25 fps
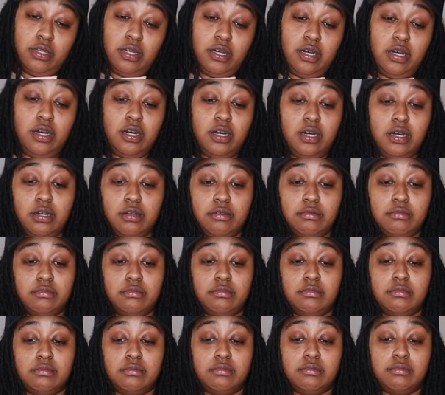
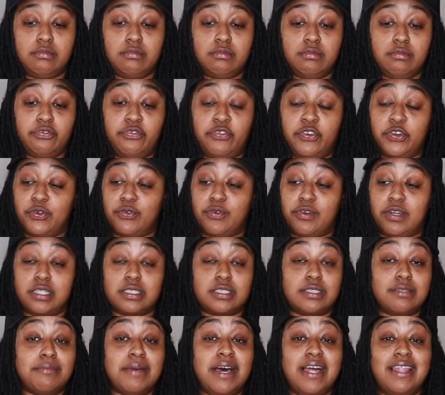um, for the
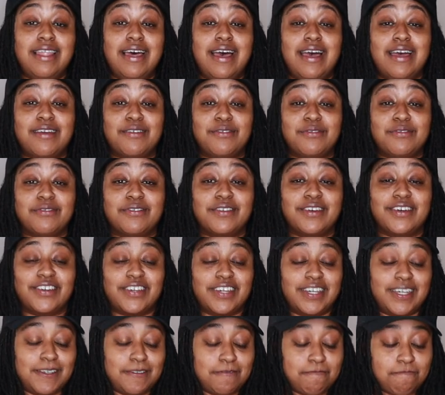rest of my life,
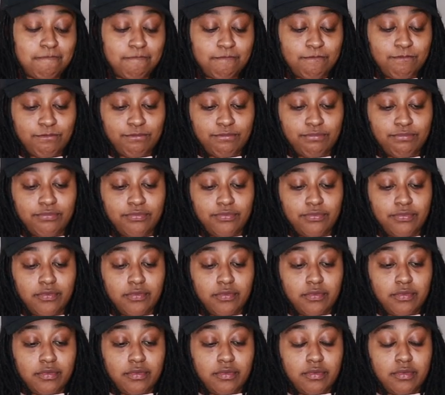okay?
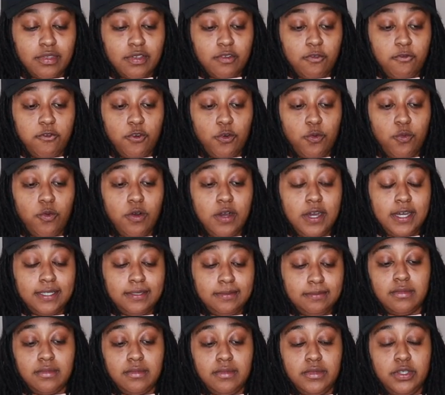For
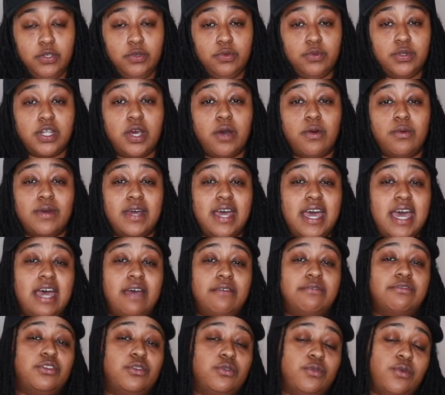one, you don't
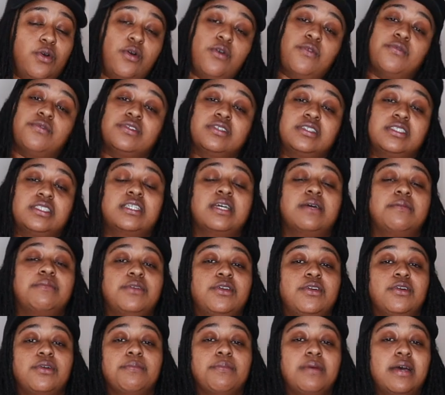have to overstep
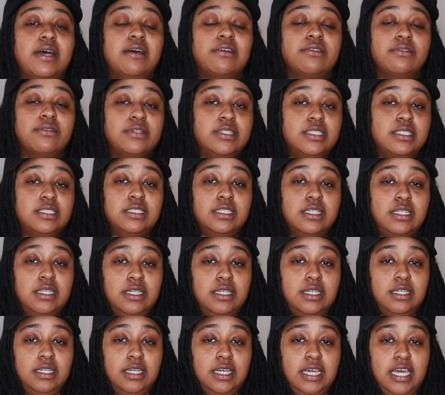your boundaries
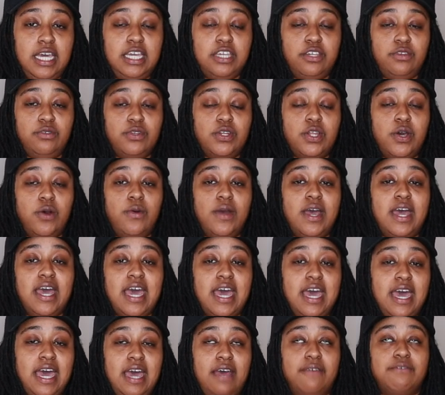and you don't
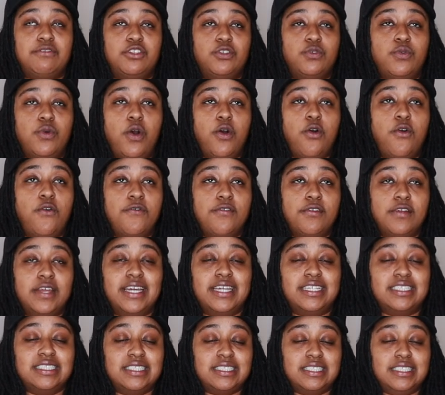have to
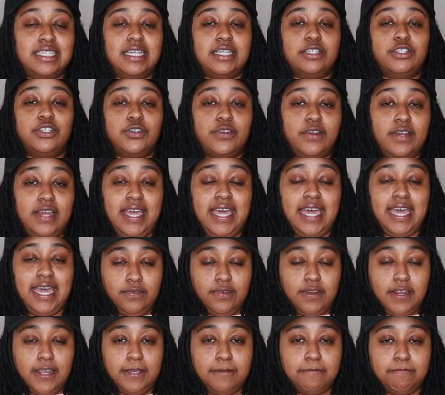overextend your
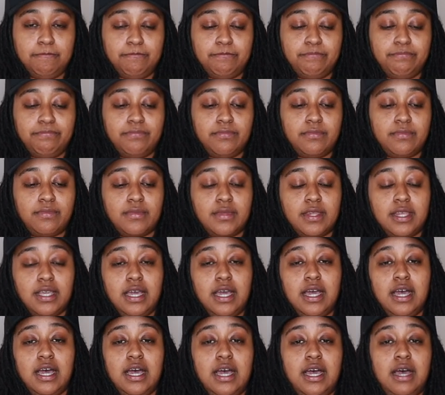hand, right?
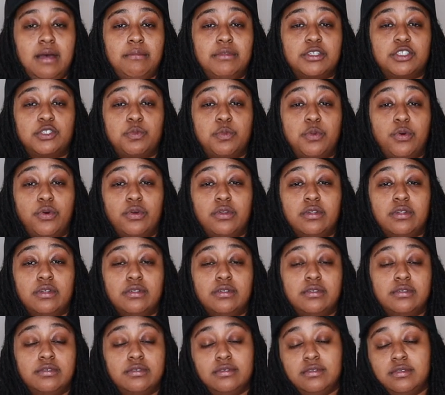I'm a spoiler.
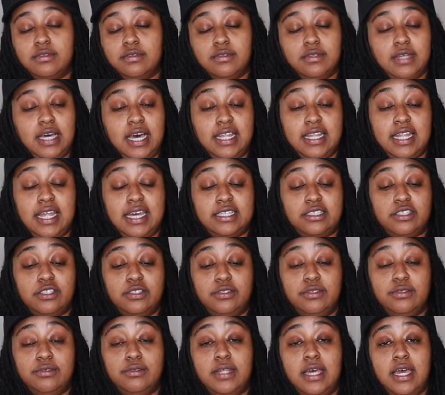I like to
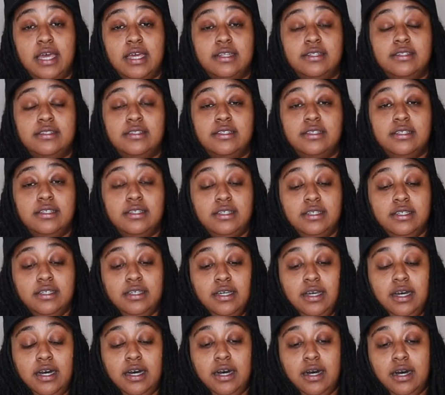do that.
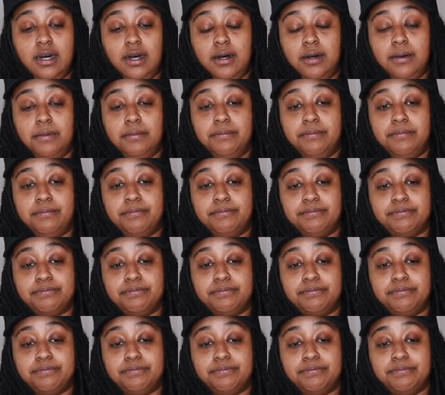Um,